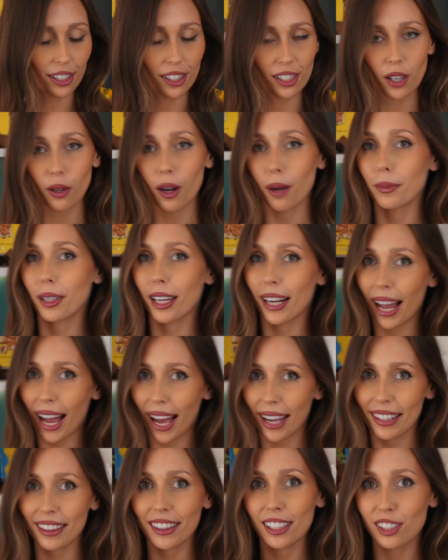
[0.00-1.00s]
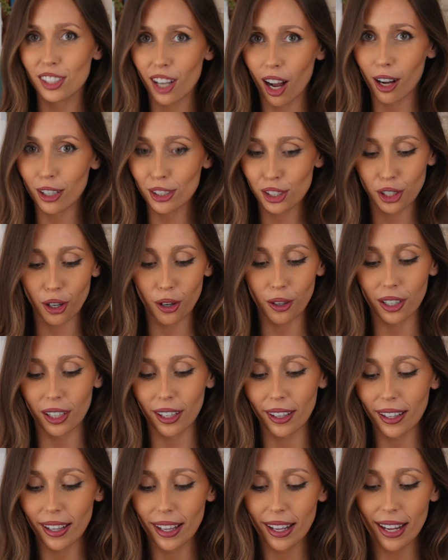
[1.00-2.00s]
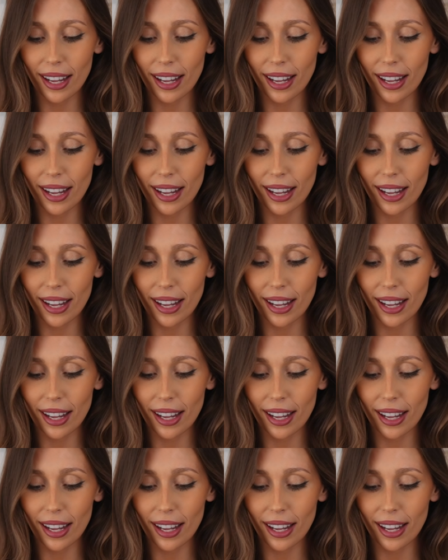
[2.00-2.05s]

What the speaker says: So I'm gonna add in the dark chocolate.